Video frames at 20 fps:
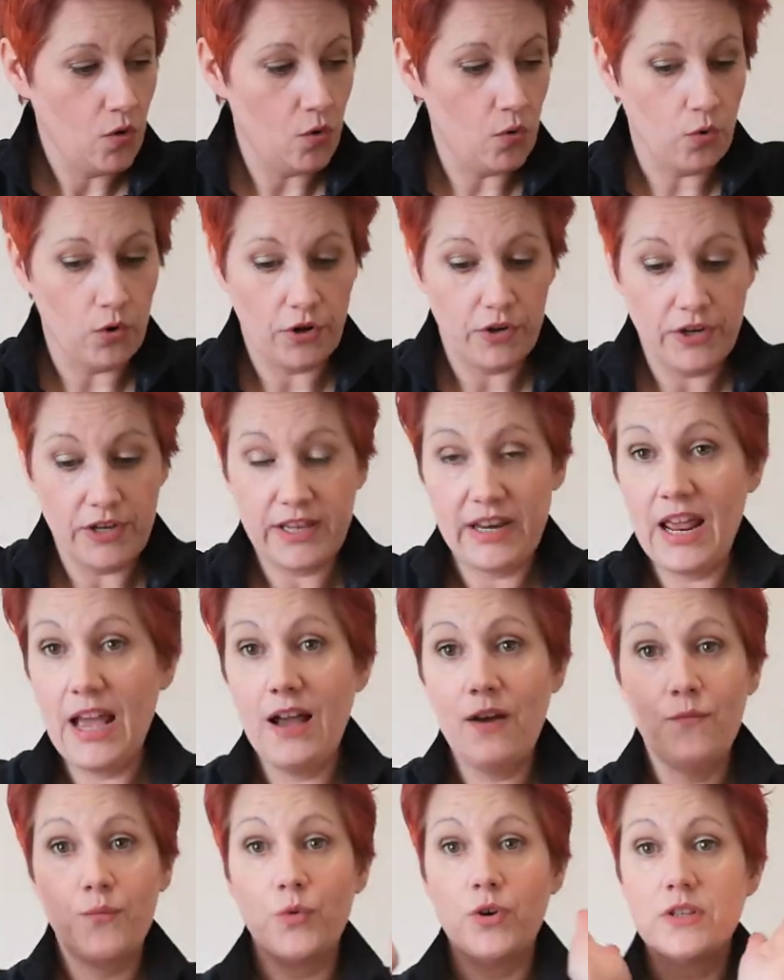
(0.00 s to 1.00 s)
Or you can
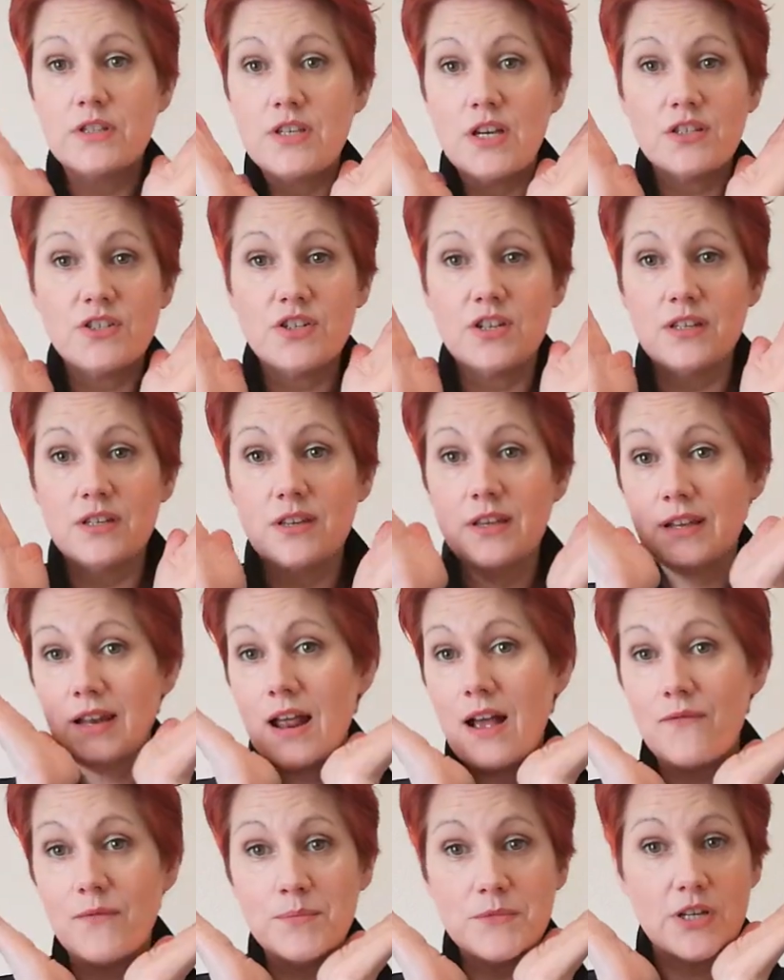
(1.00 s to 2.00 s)
have one touching, you can
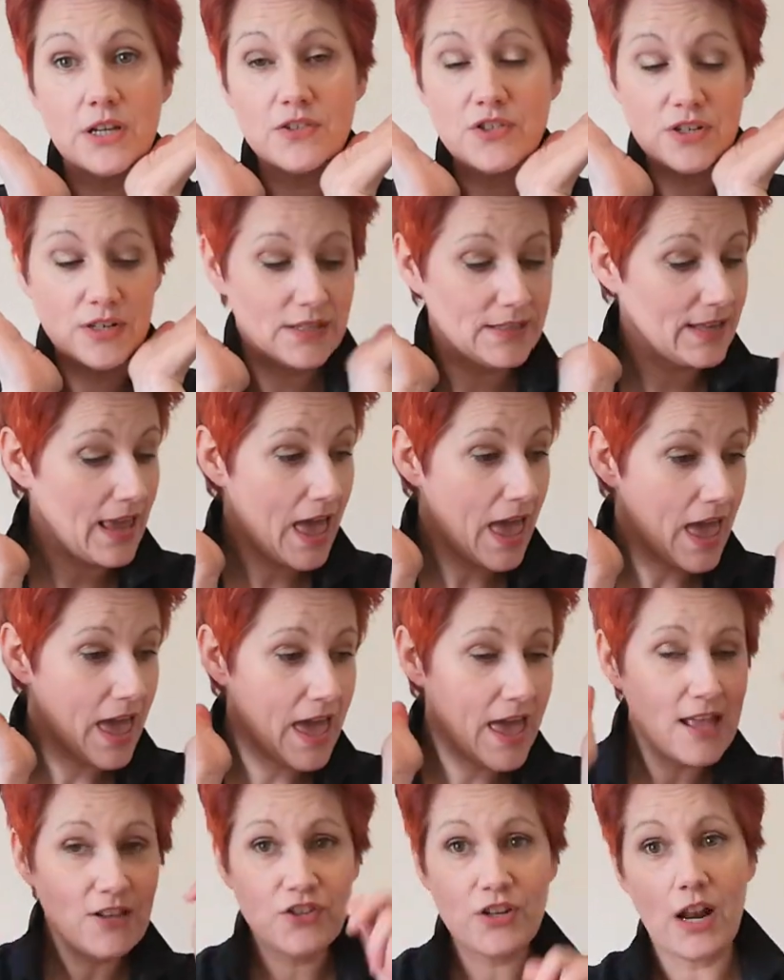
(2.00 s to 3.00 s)
have him touching his
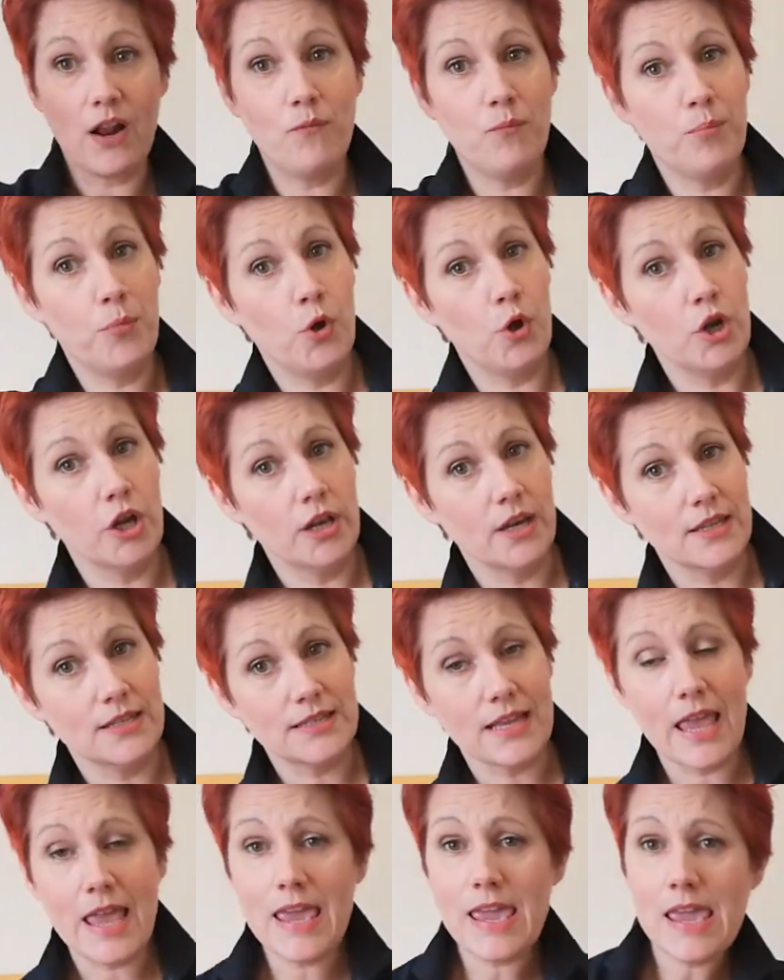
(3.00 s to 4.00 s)
head, you can have him pulling
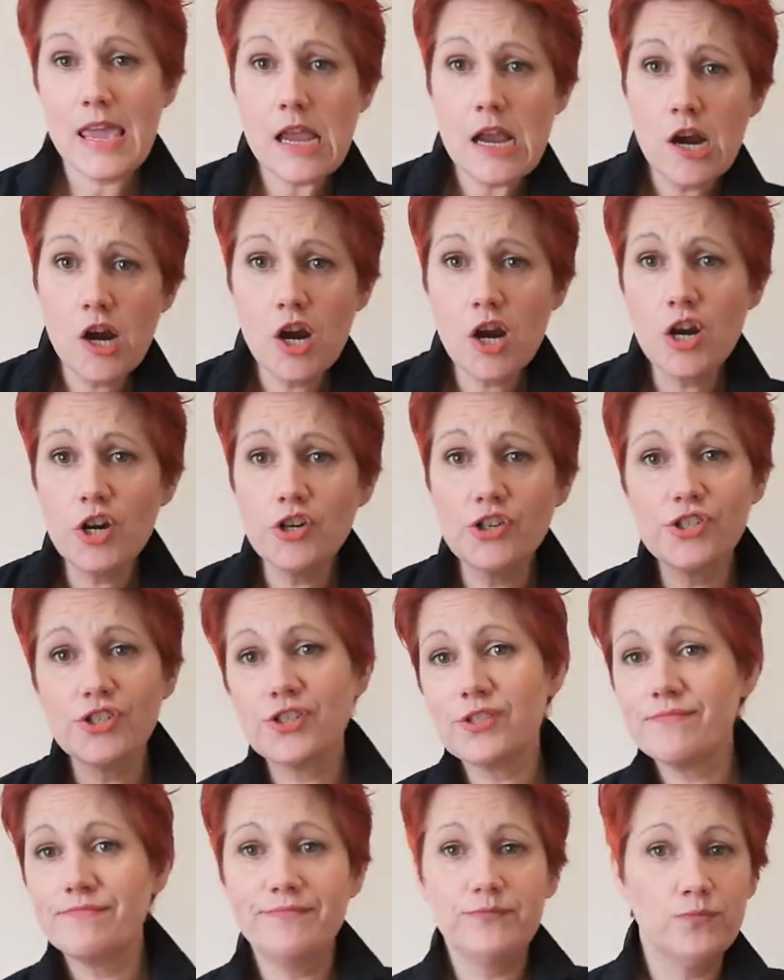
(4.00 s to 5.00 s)
his
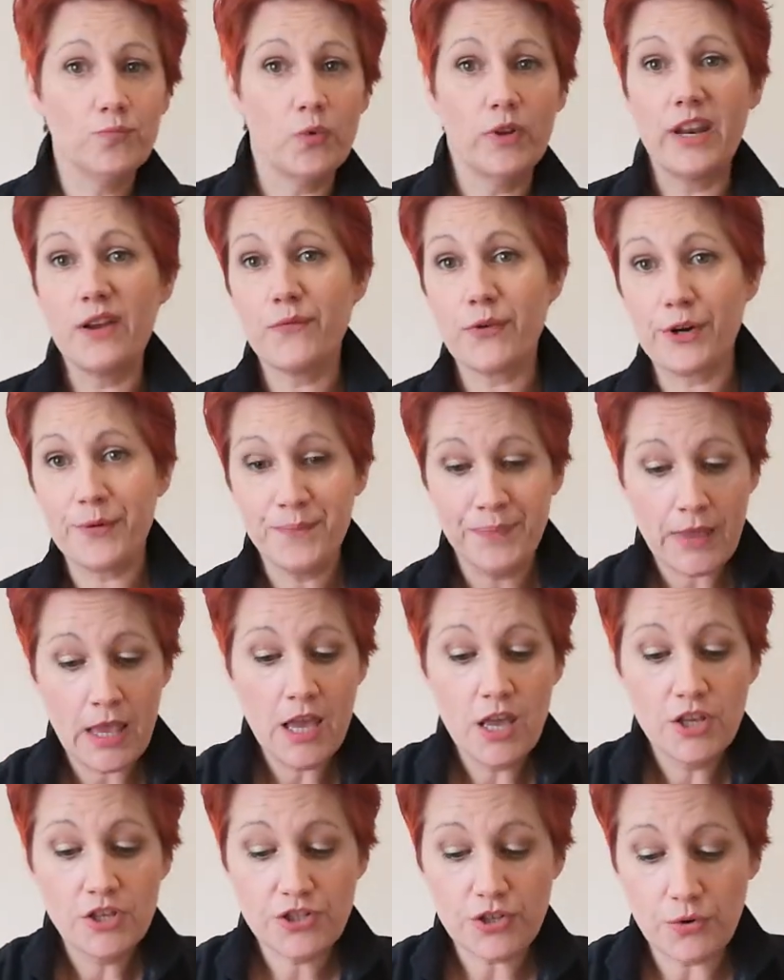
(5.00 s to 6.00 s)
ears, whatever.
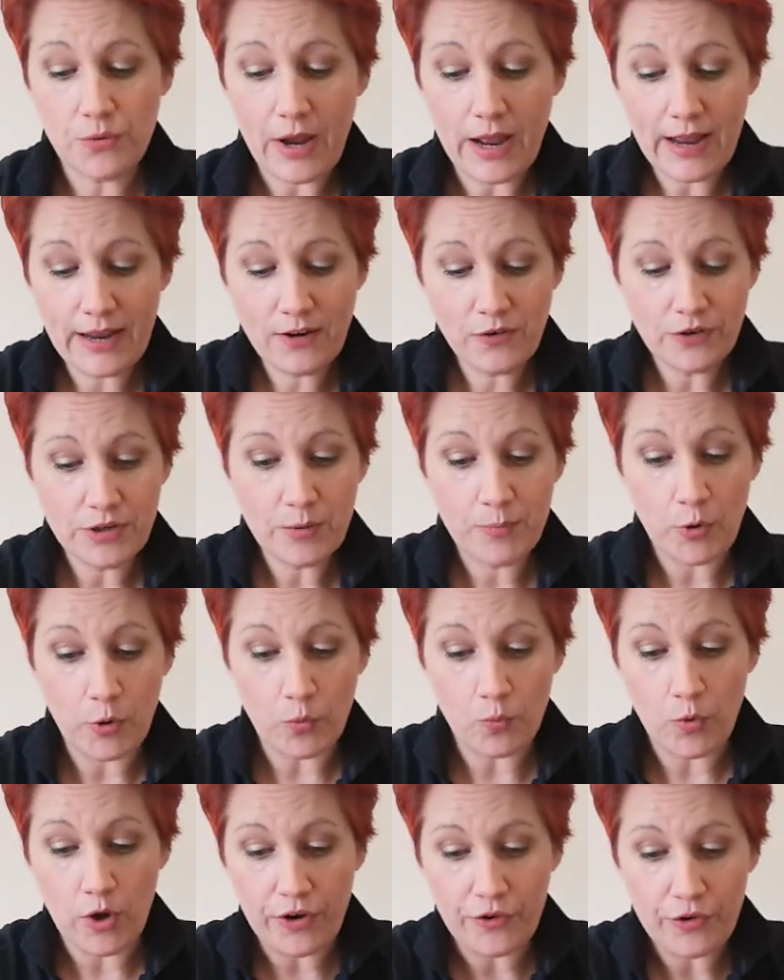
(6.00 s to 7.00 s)
So I'm going to
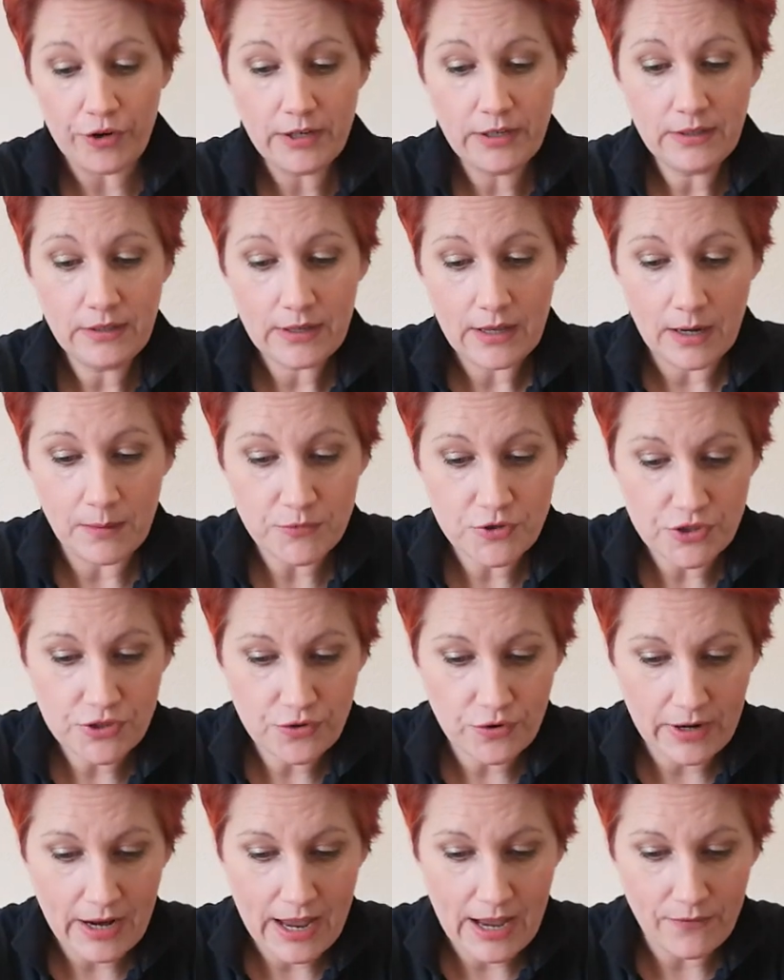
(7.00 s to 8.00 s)
put one on, and I'm just
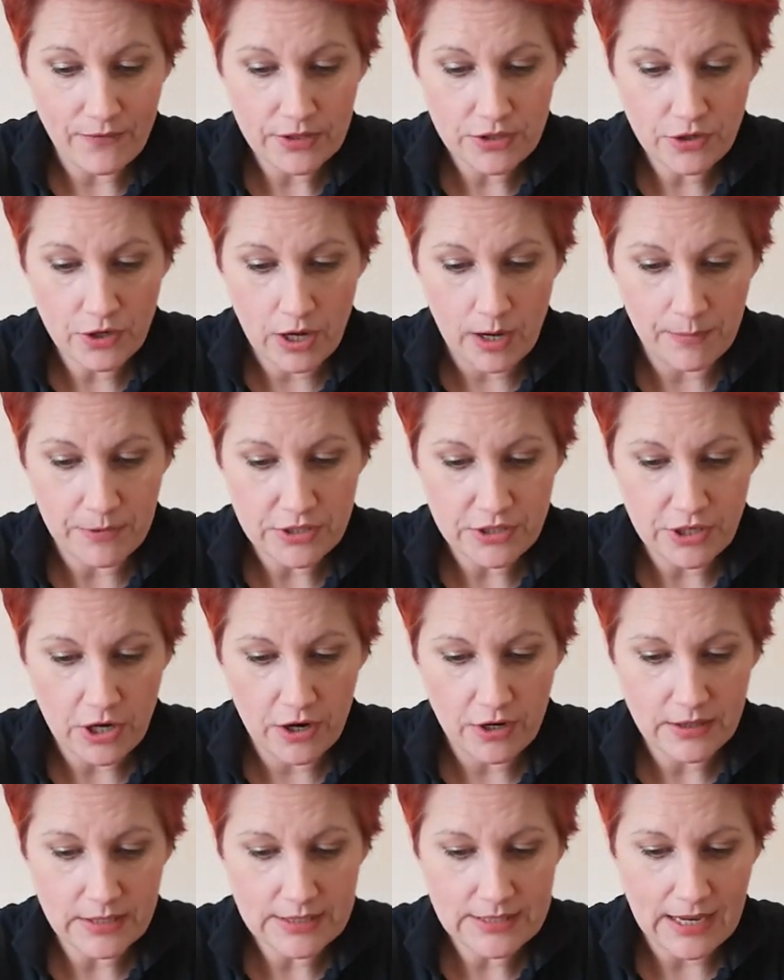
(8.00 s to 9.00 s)
going to have it coming
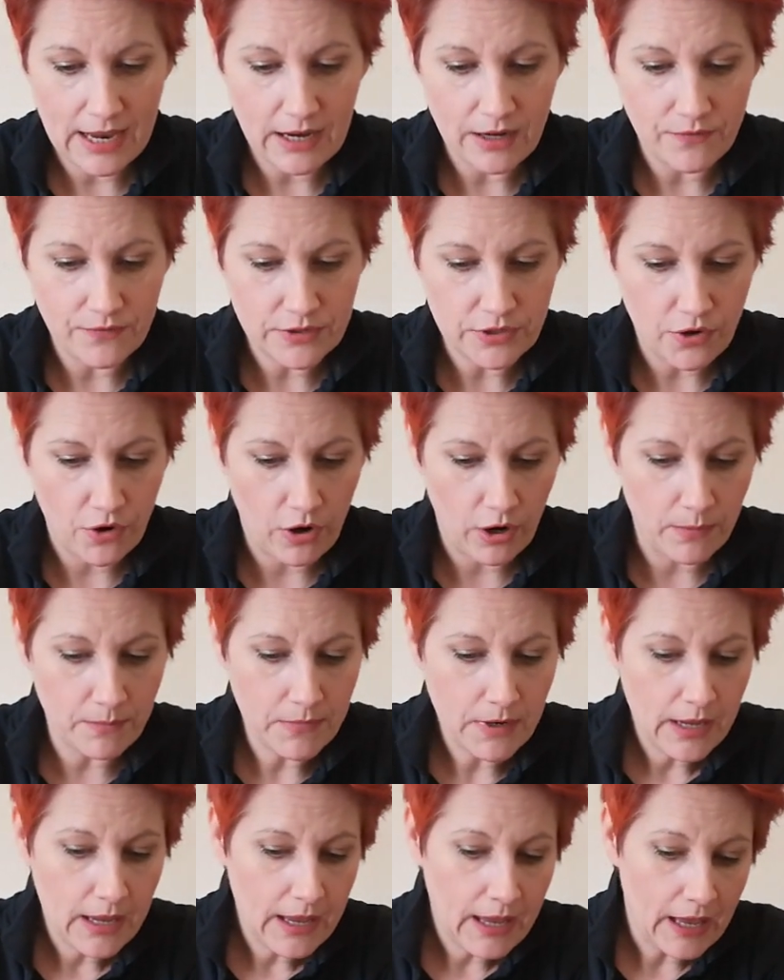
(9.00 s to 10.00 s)
down the side of his
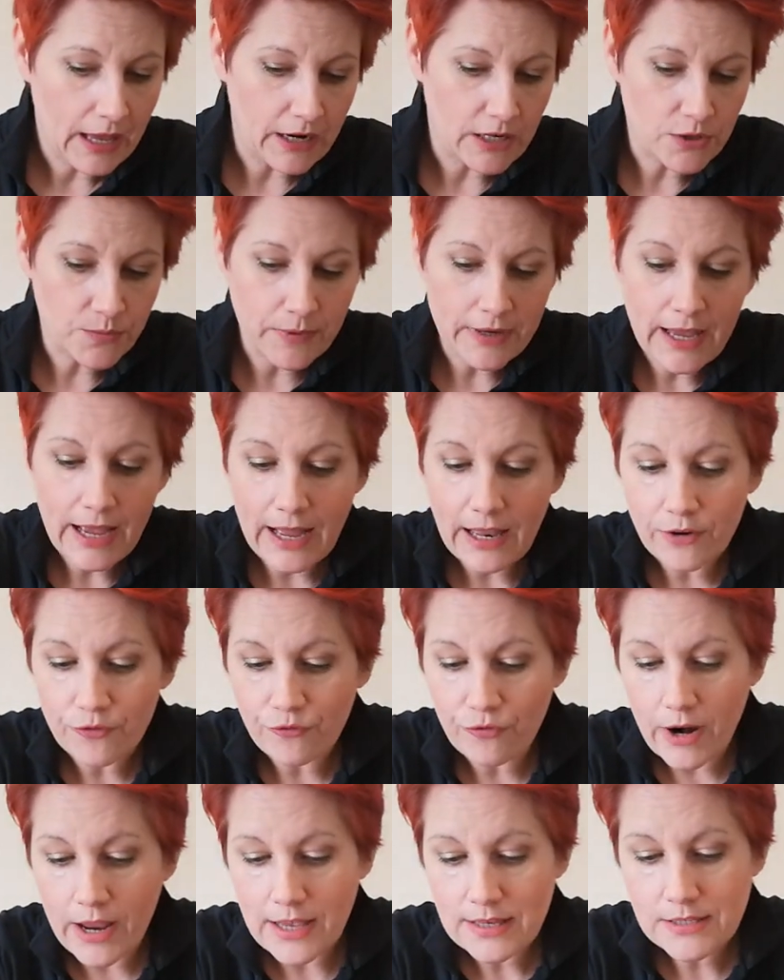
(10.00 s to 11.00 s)
arm, and his wee hand
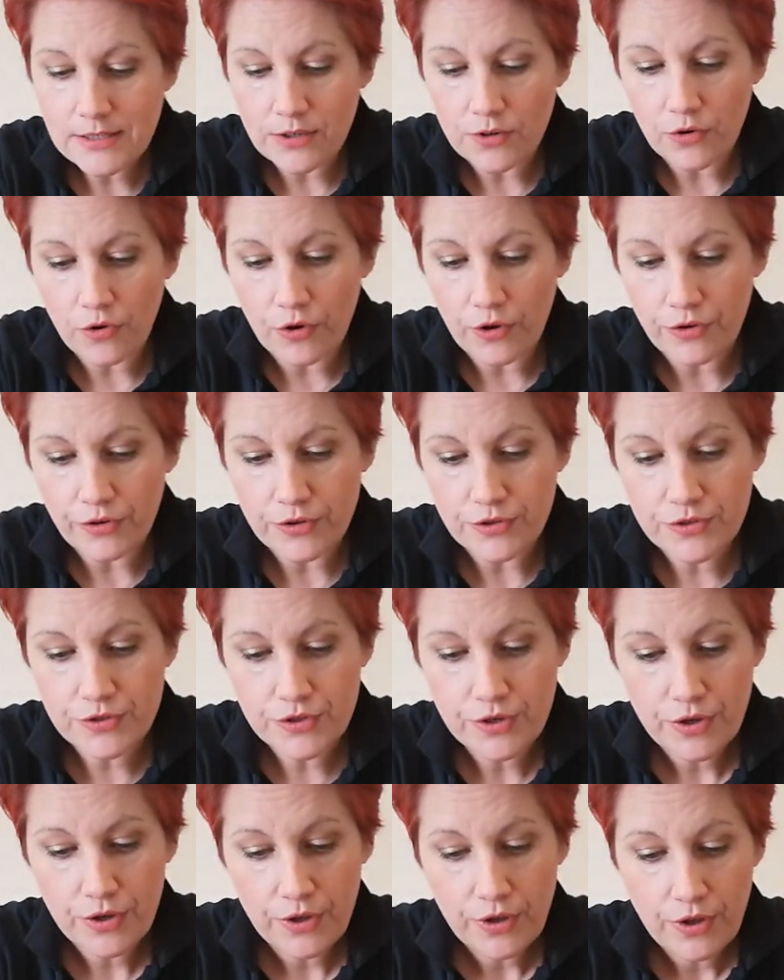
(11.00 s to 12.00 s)
resting on
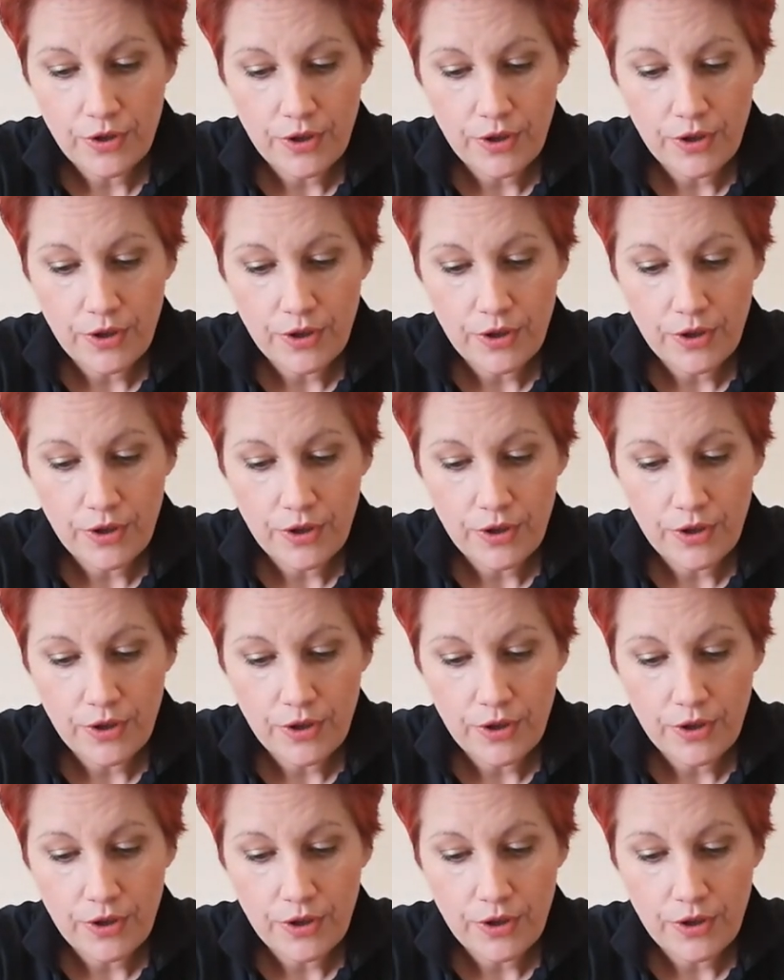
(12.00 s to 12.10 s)
his